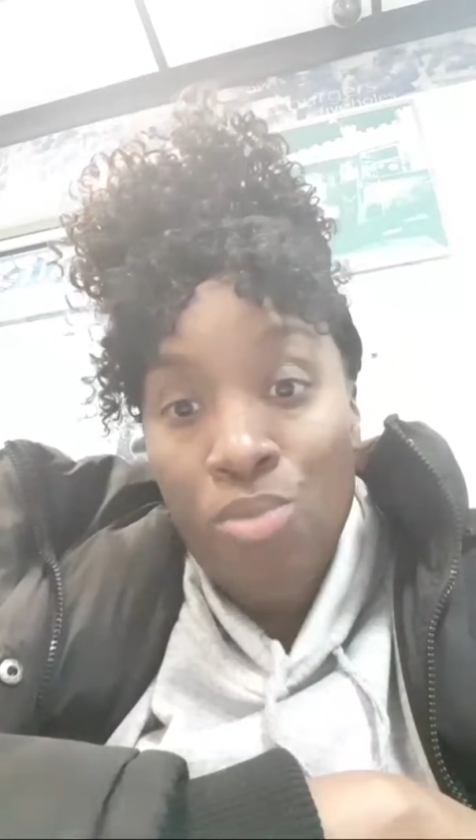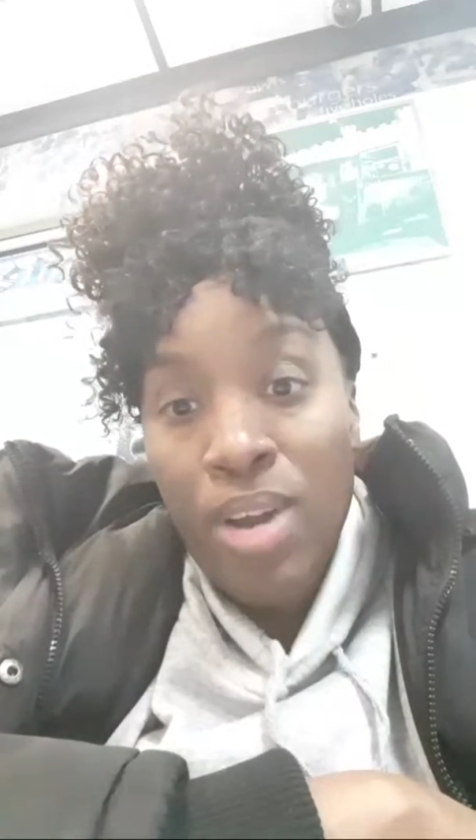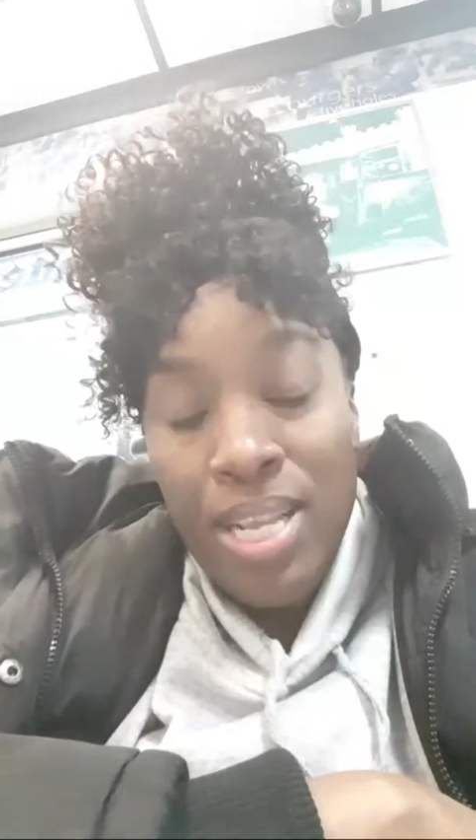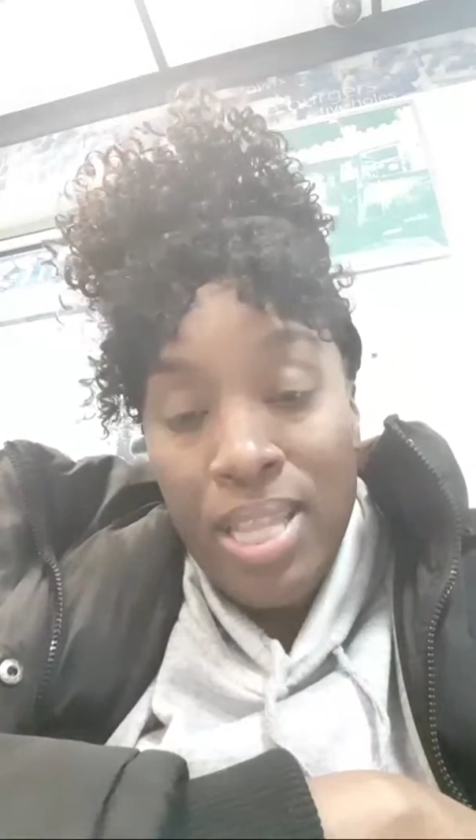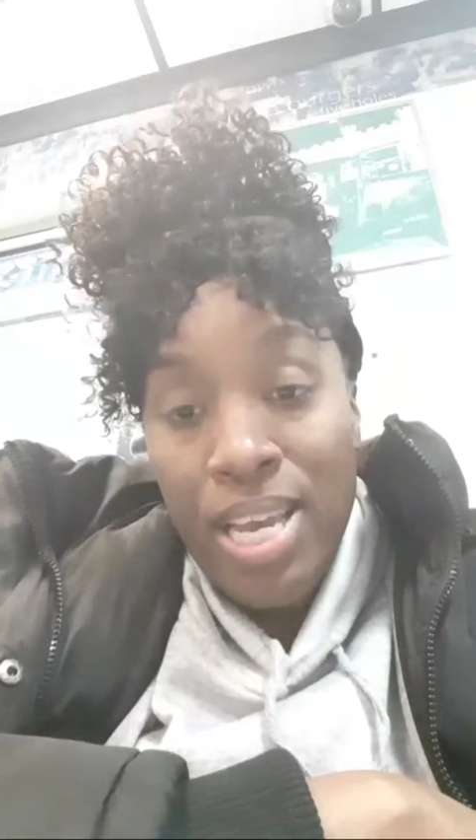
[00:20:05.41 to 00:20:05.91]
to
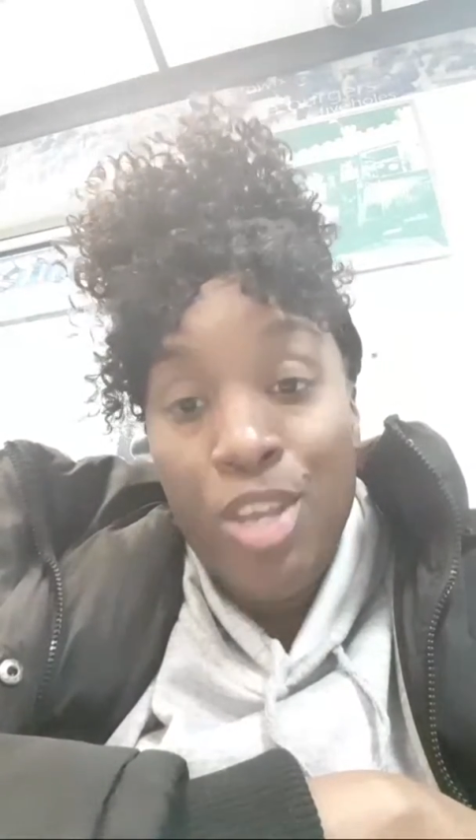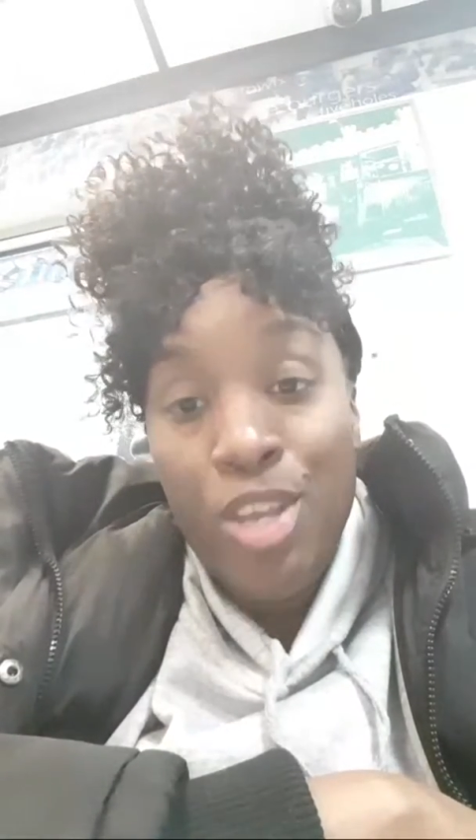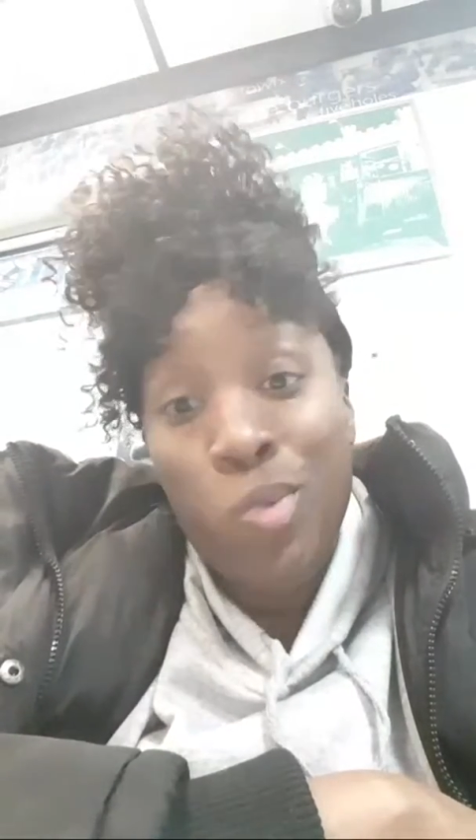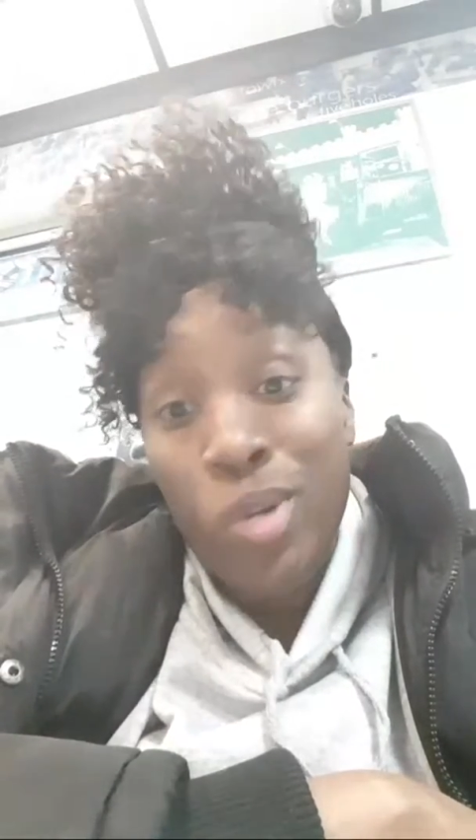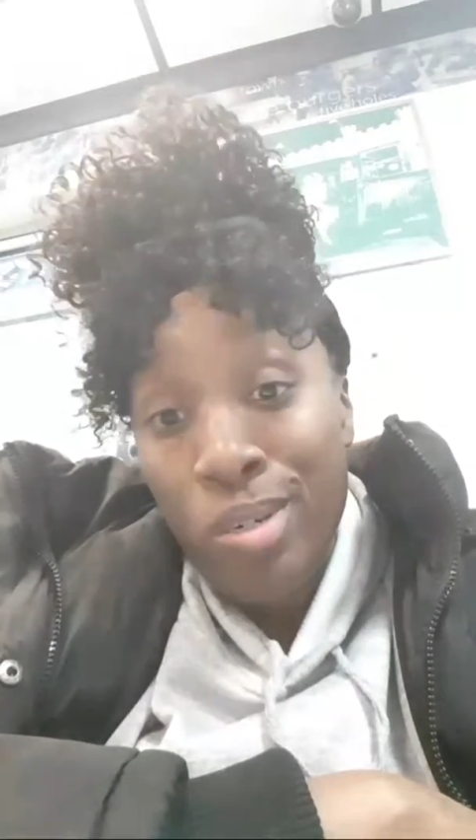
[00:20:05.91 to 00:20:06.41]
do the right
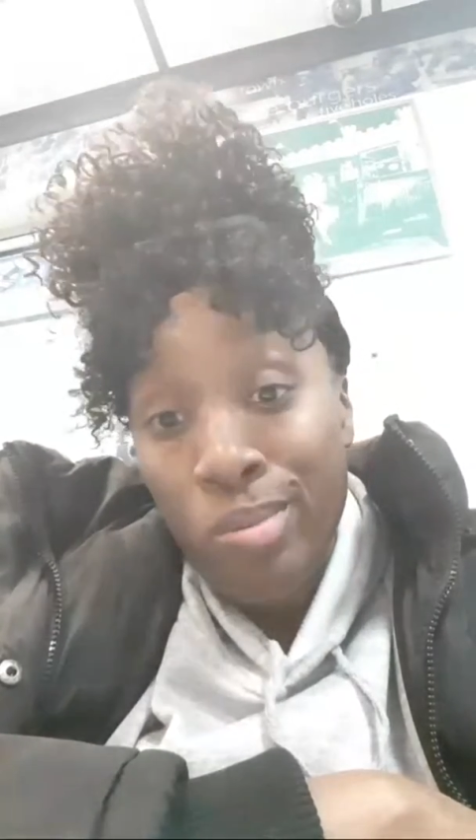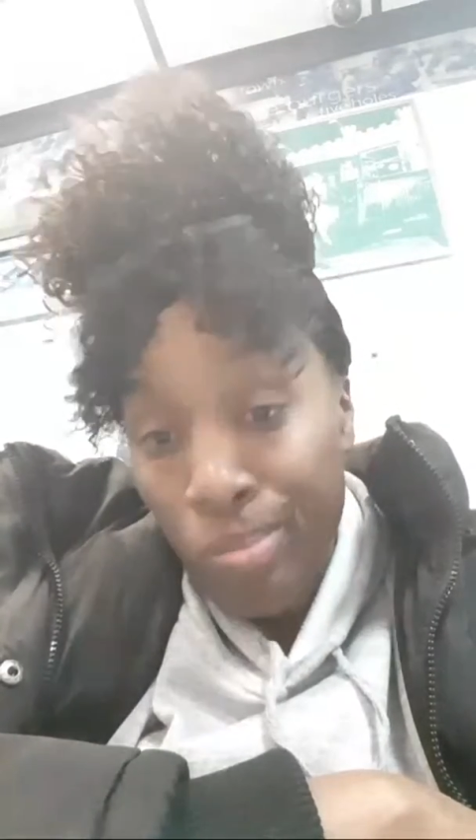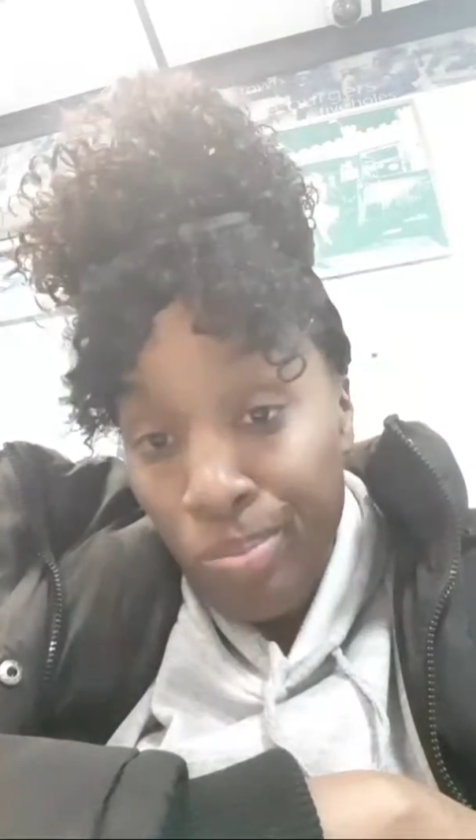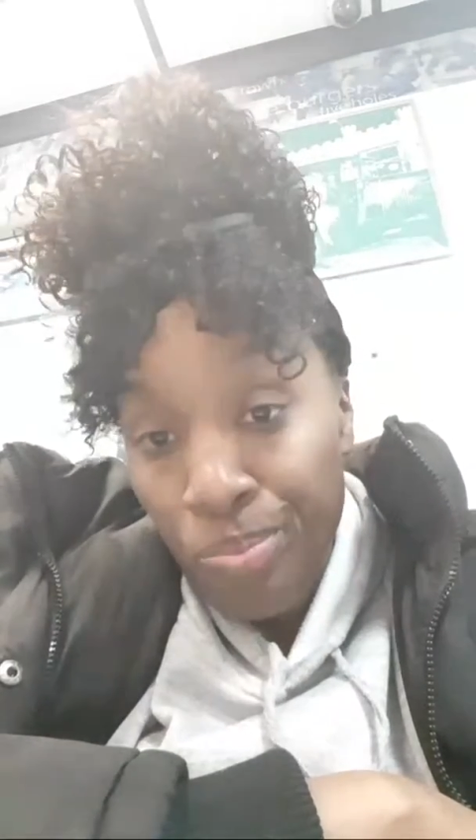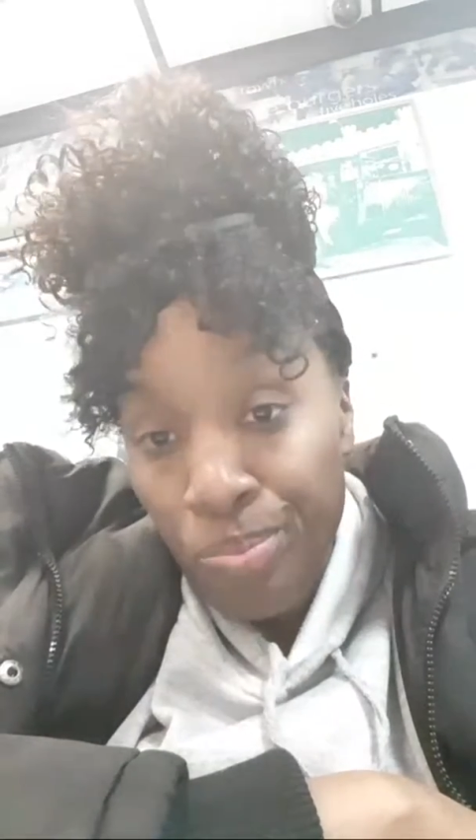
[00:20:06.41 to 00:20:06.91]
thing, you will.